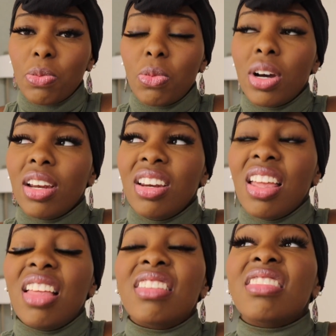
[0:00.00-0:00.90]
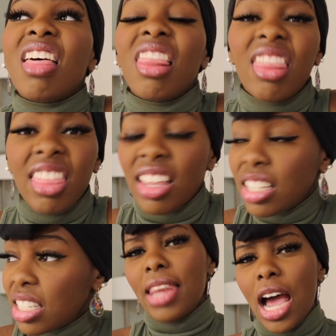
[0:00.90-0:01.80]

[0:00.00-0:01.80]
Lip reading: what is this?